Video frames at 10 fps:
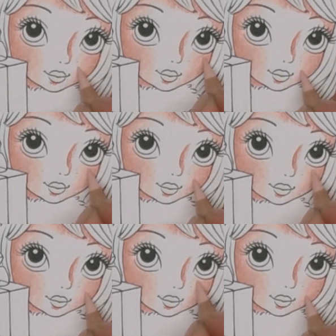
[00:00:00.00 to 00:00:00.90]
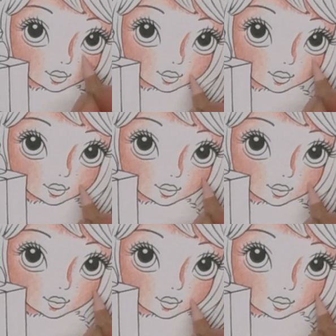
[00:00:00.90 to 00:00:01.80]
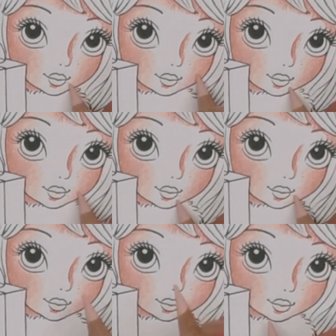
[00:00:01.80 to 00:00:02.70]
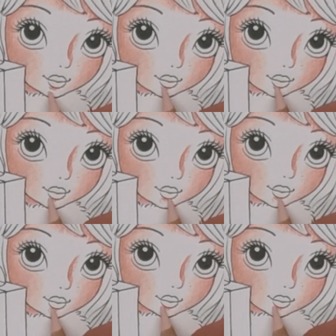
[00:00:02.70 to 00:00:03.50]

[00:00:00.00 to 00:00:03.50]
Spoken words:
I'll explain better in a moment. So another thing about